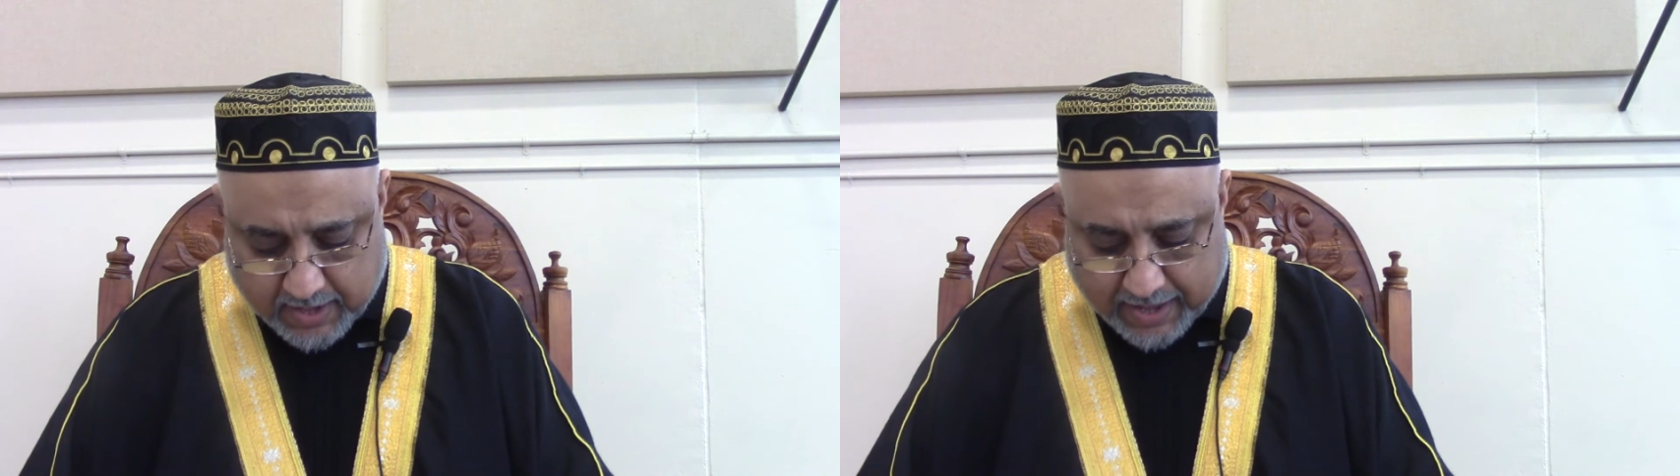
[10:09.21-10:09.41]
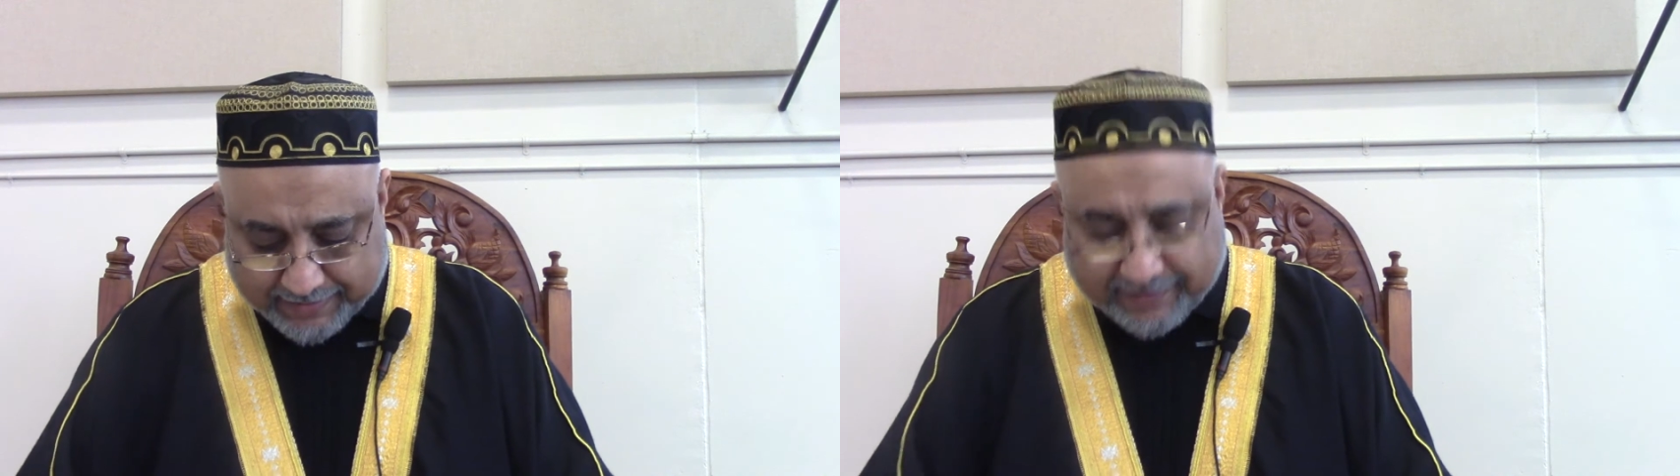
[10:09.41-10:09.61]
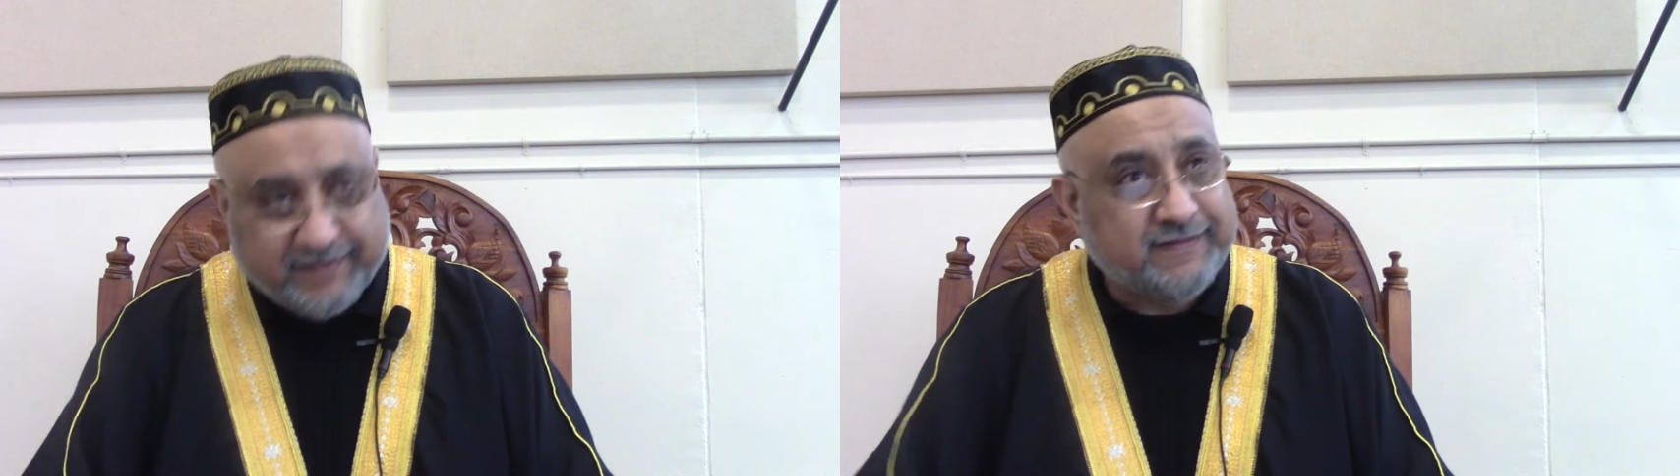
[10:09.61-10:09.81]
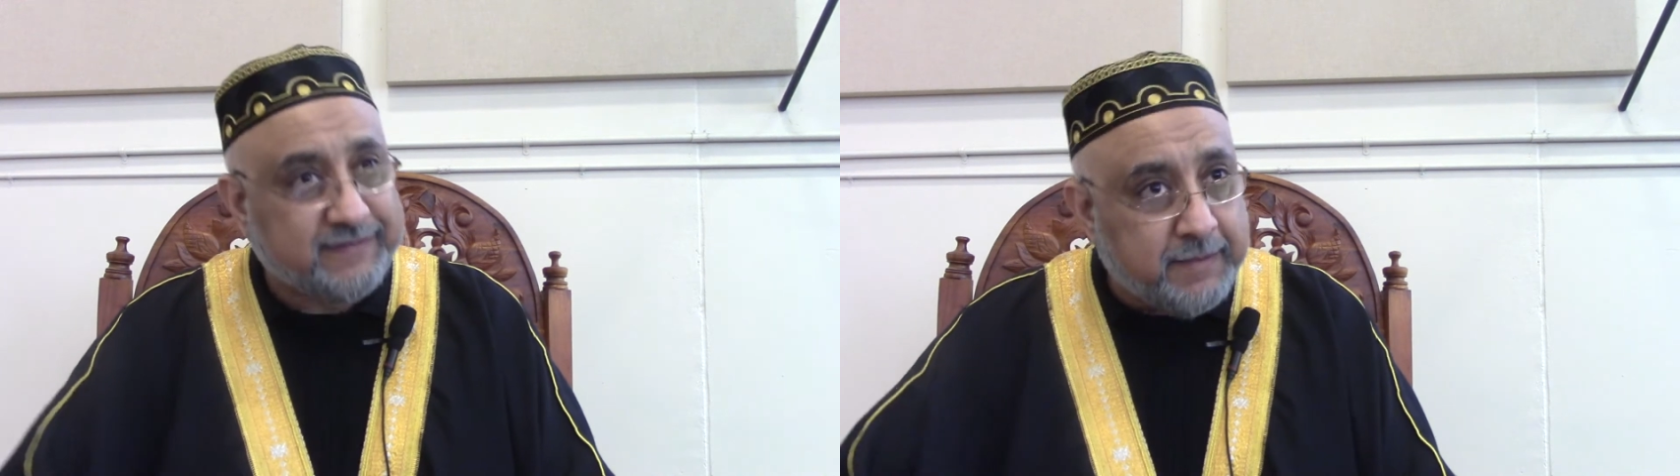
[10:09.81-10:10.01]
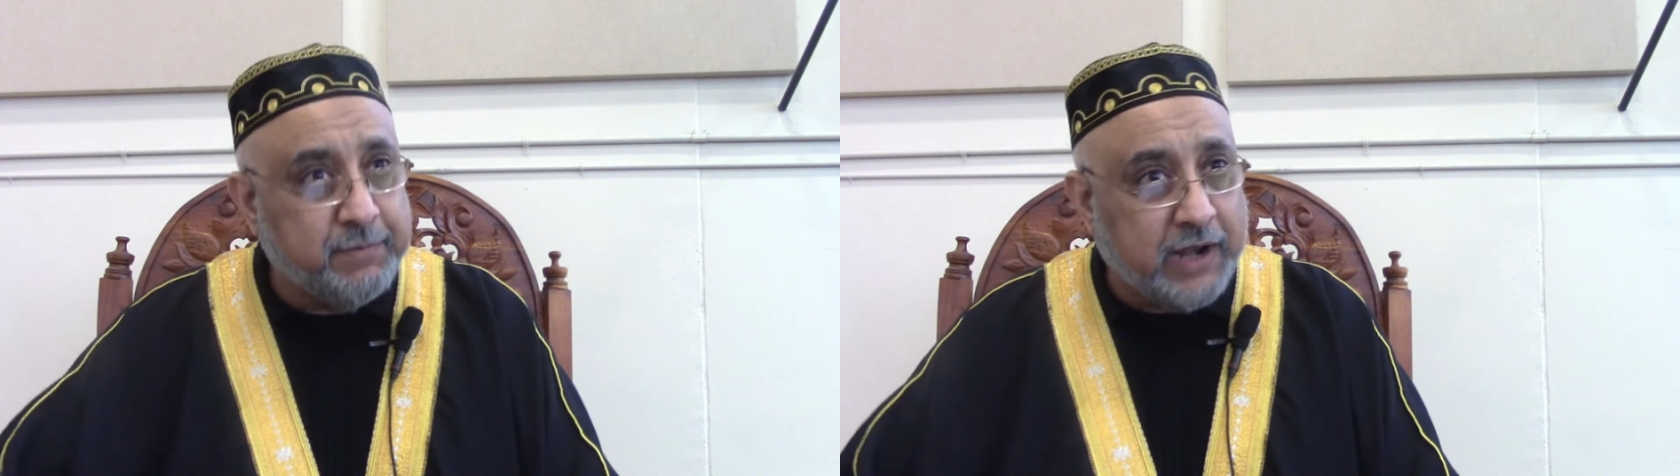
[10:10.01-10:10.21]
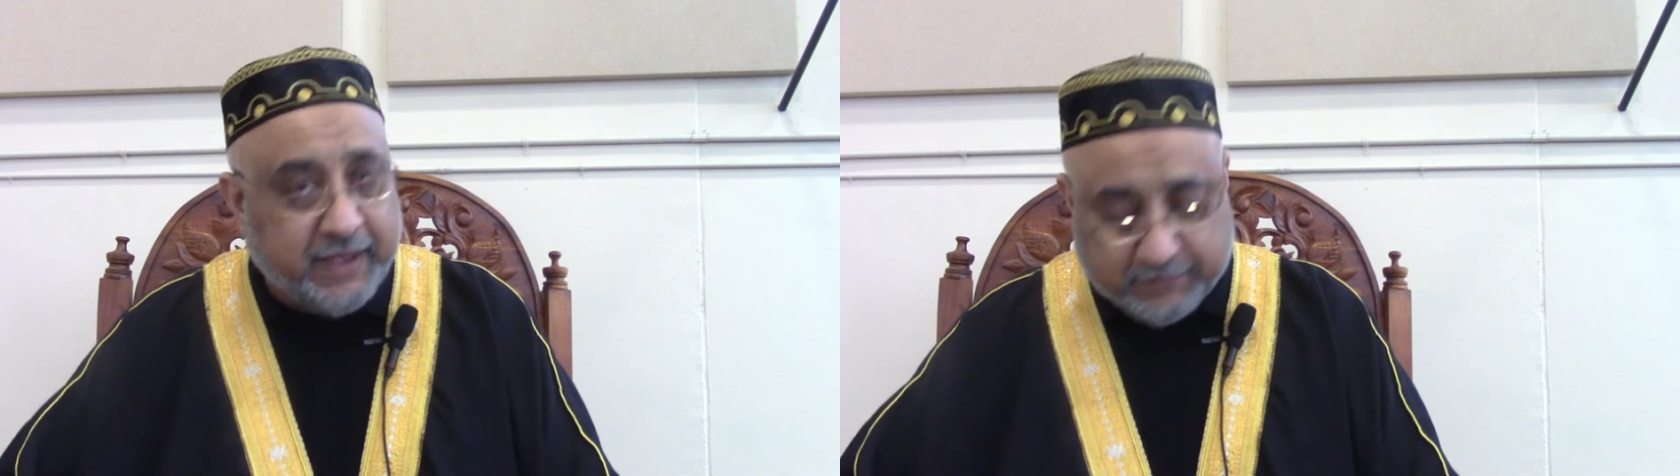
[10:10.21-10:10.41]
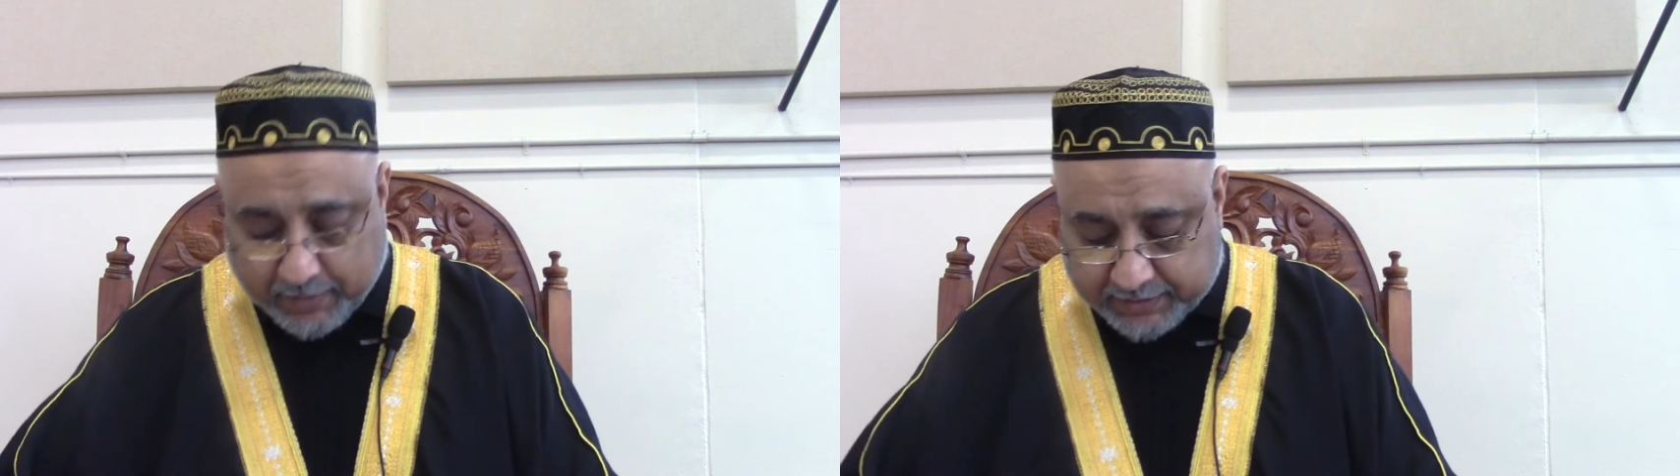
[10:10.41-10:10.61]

And this is symbolized by